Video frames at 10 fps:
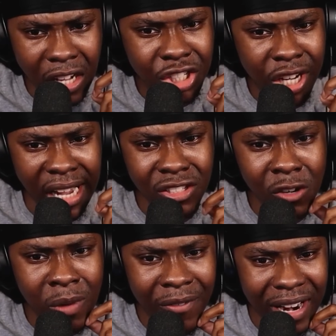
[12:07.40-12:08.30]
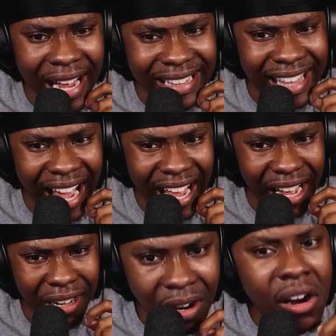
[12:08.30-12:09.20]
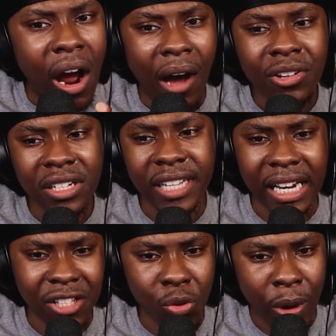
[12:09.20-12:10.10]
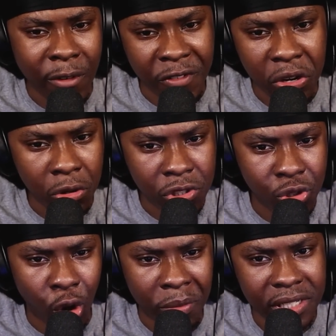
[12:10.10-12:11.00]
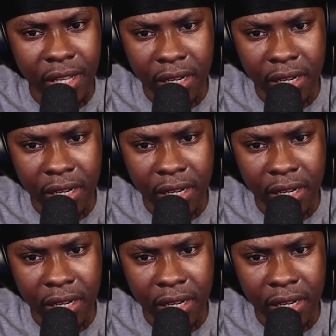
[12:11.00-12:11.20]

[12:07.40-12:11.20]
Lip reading: change of weather like that? I was going to say, there's no weather thing called storm, is there?